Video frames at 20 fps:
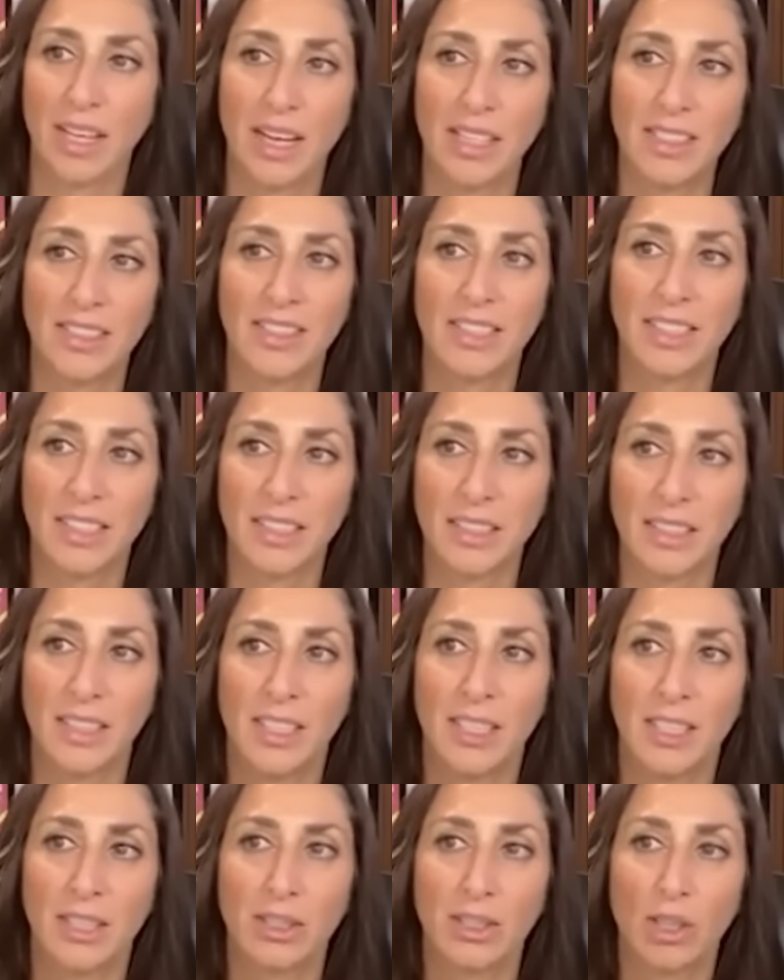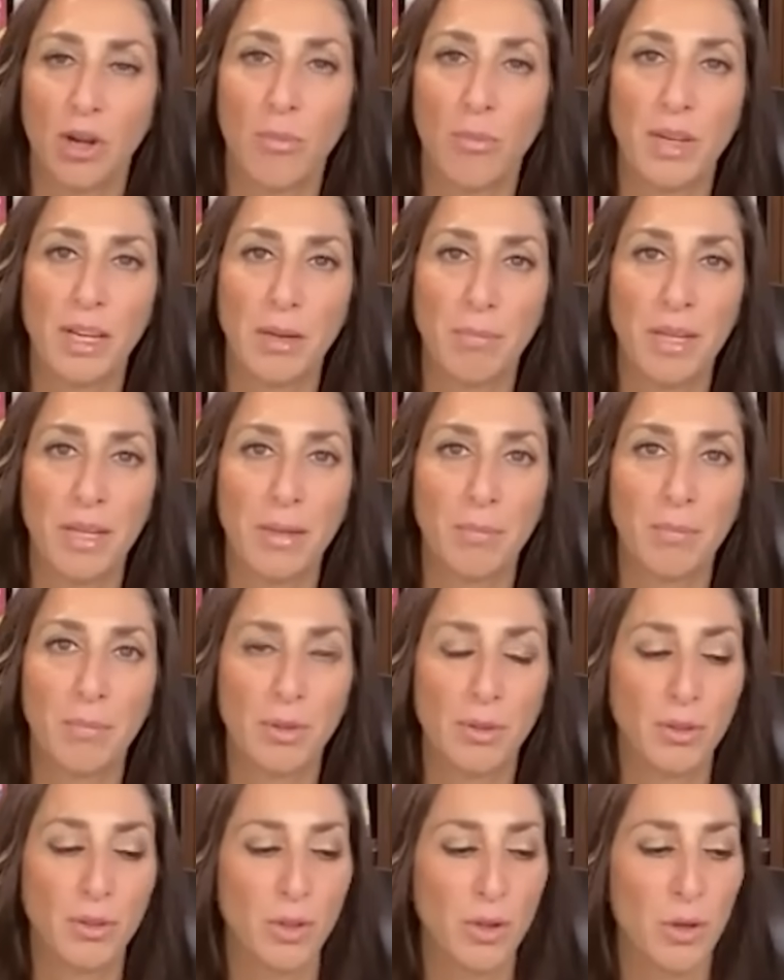I see so many
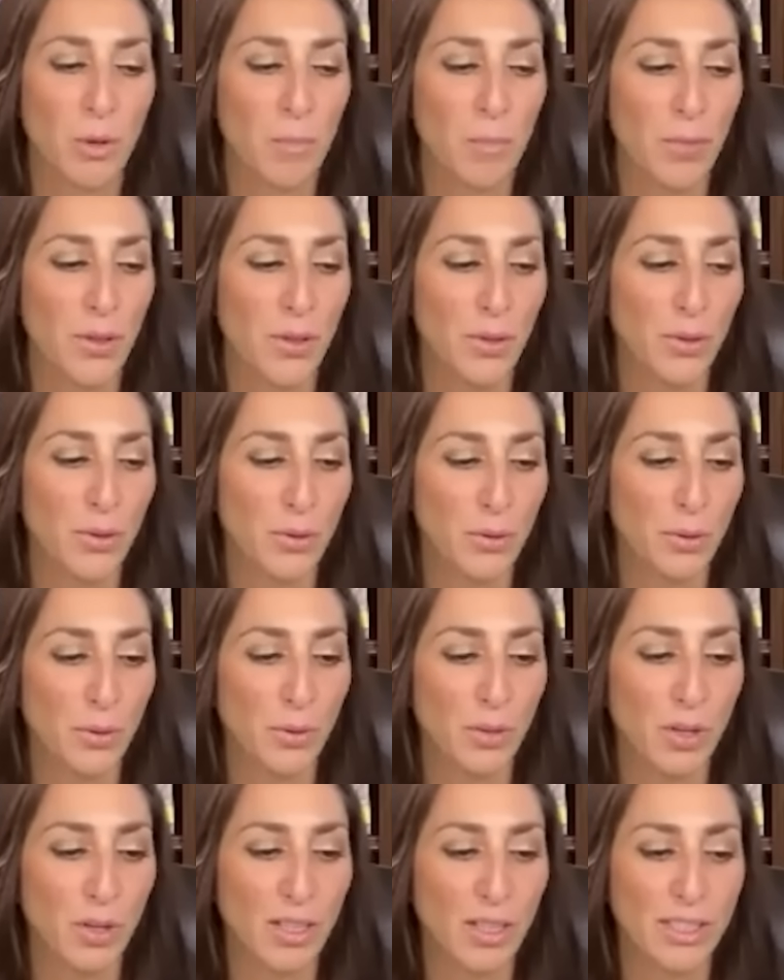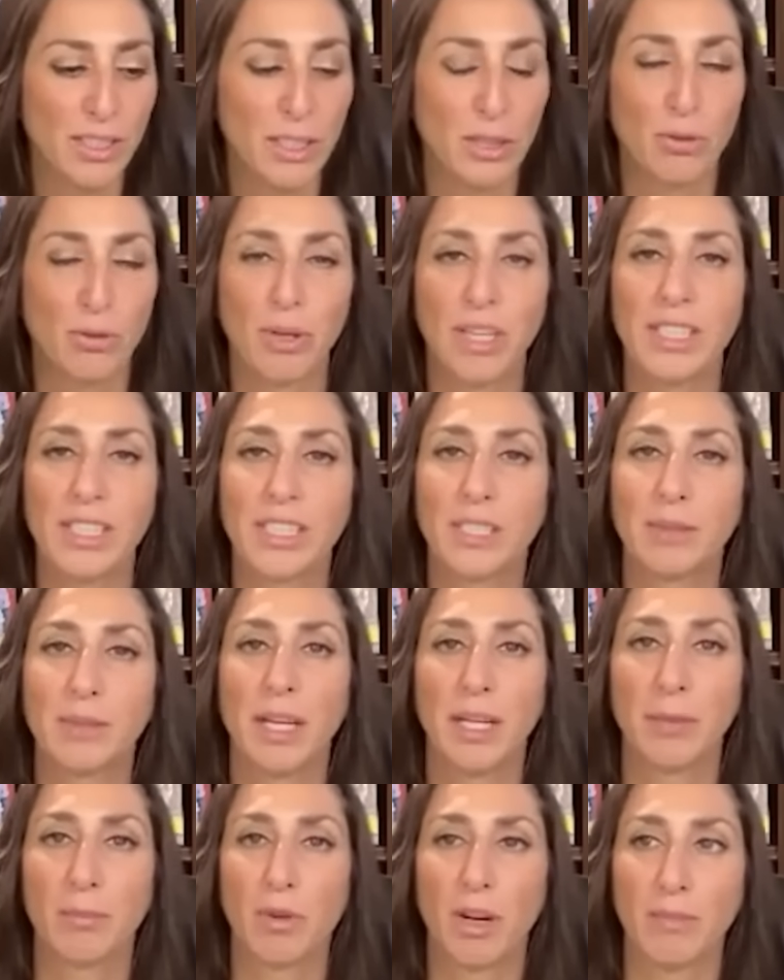people who cause the greatest amount
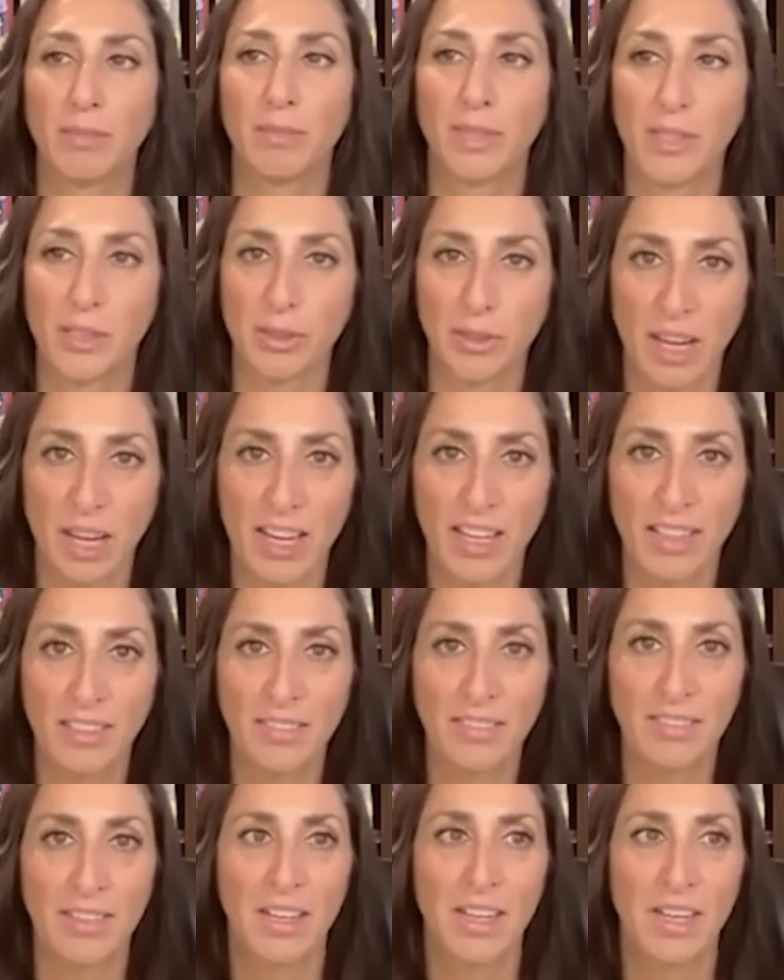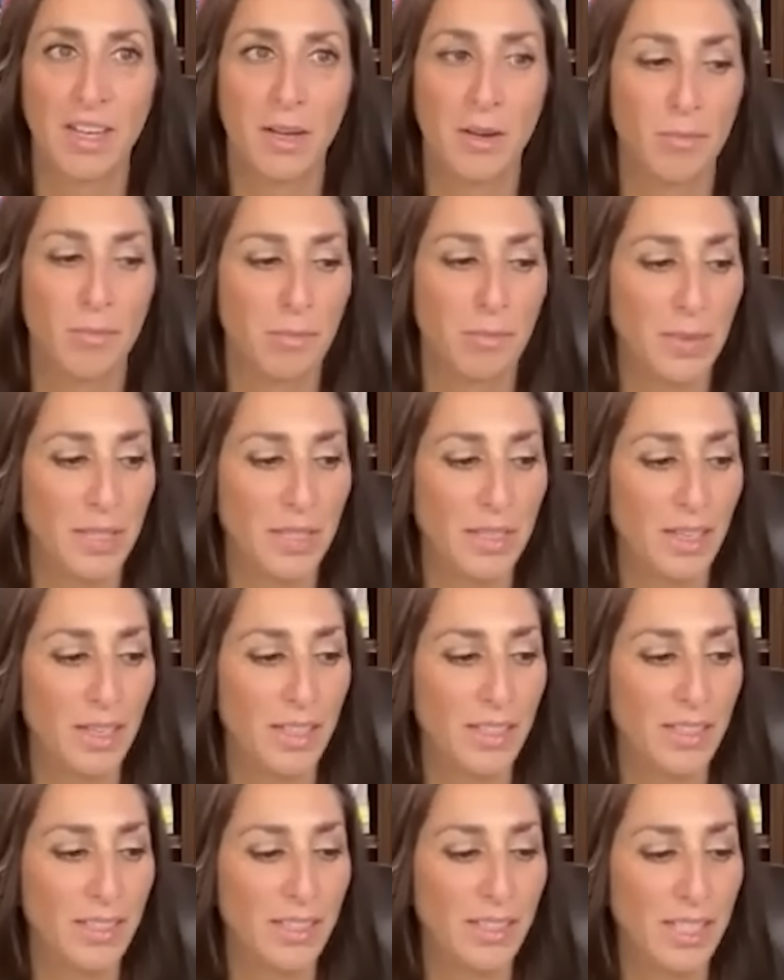of problems in their life
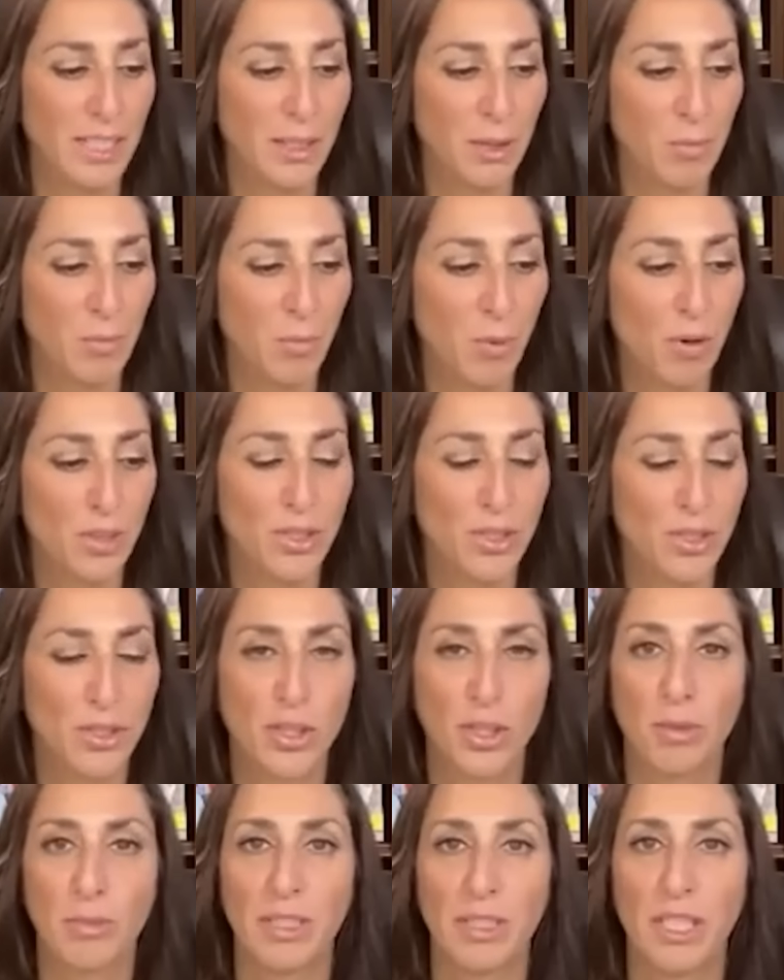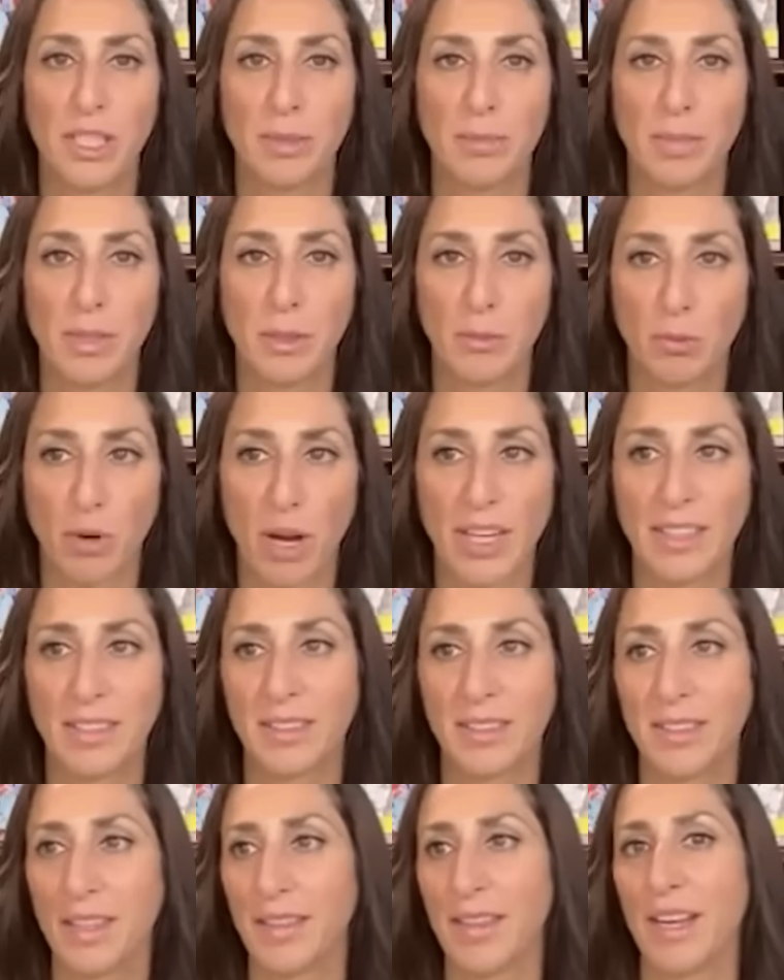because they are more determined to be right
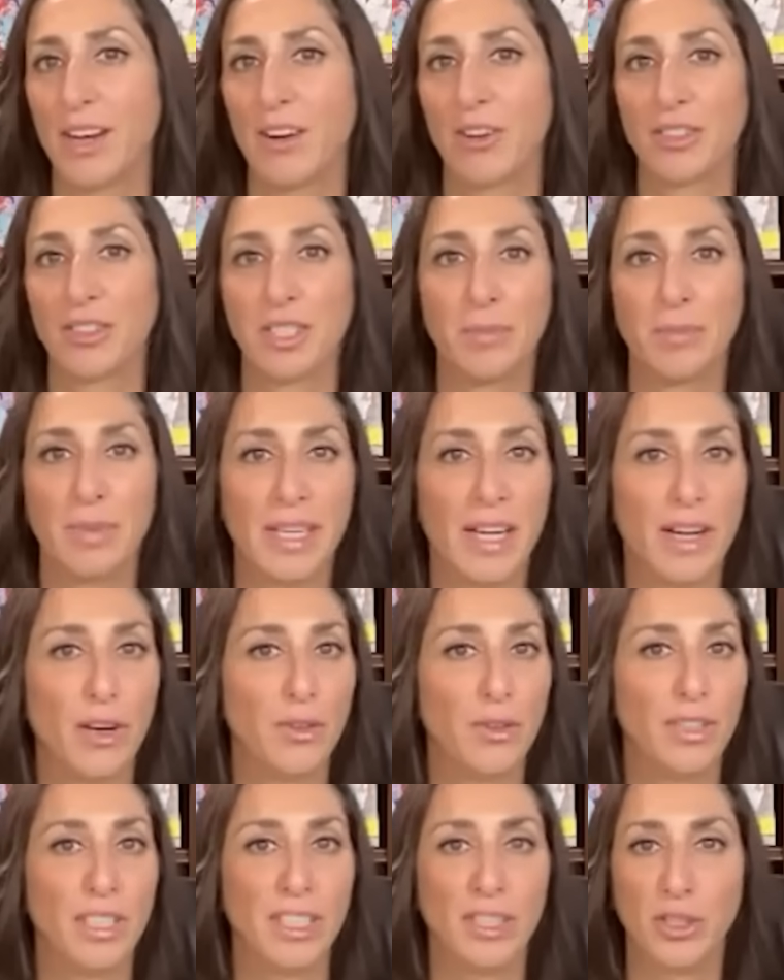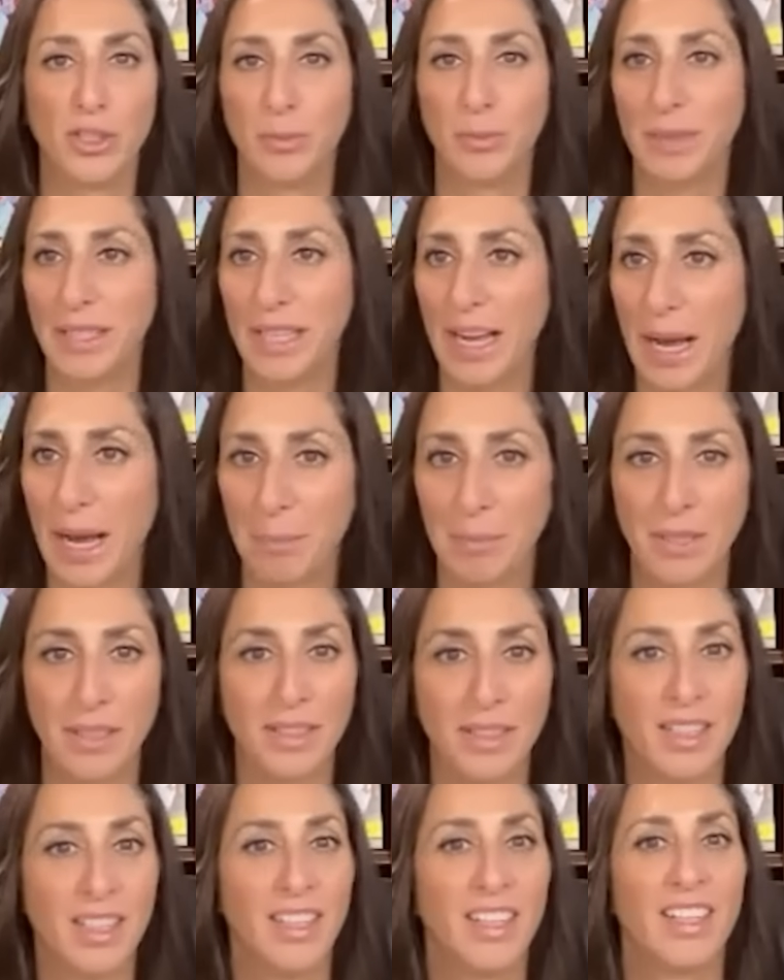than they are to be healthy, to be happy.